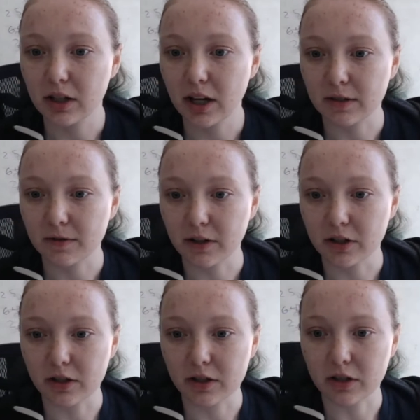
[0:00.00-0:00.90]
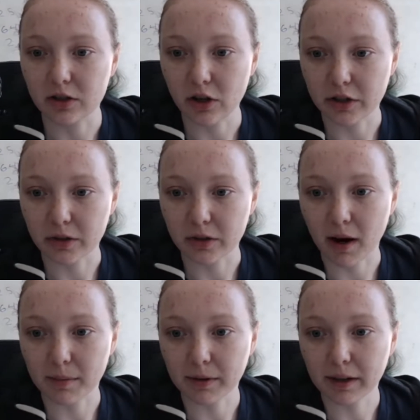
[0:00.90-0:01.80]
JS functions to structured
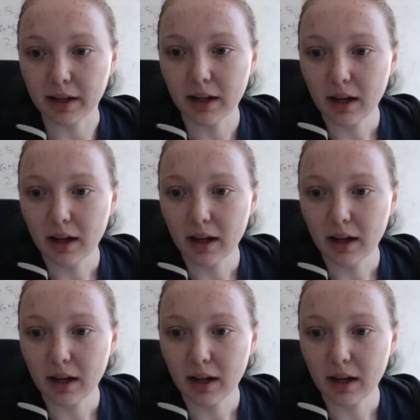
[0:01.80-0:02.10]
properly.